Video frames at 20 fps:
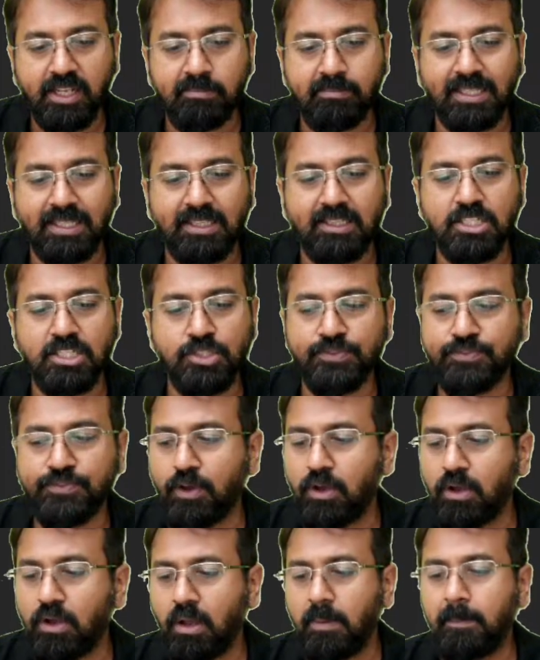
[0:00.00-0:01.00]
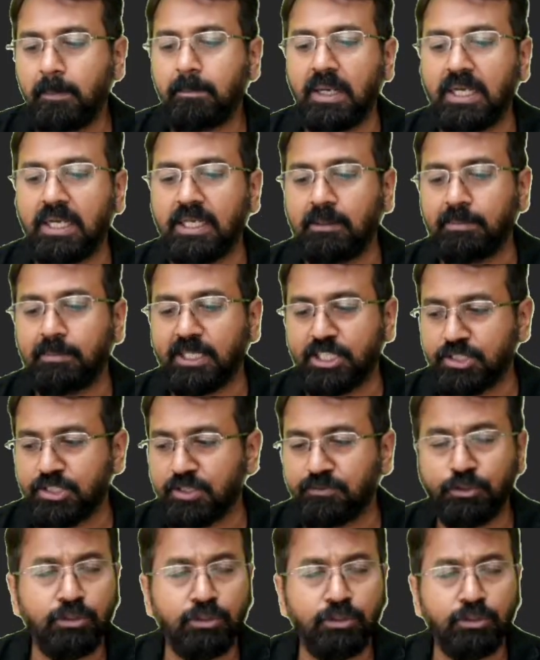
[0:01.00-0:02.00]
methods for multiplication.
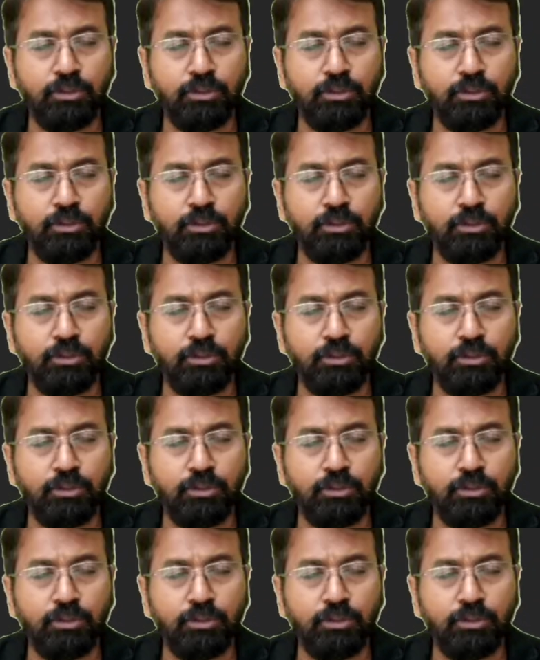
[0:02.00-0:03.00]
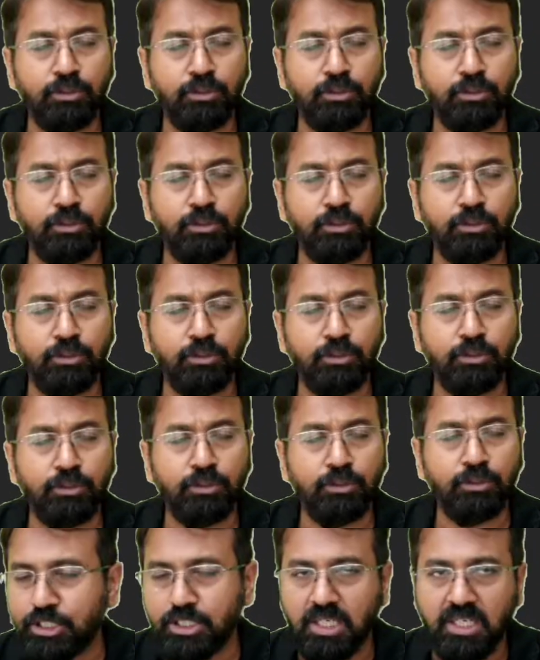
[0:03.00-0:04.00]
Would you like to learn some methods for
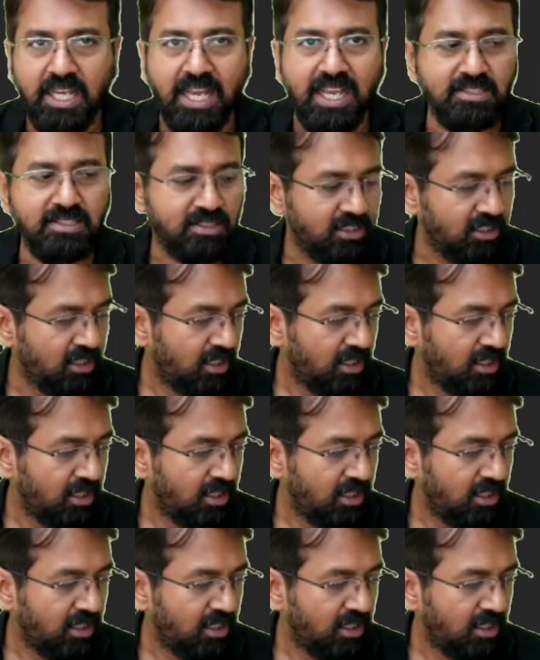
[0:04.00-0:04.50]
multiplication, guys?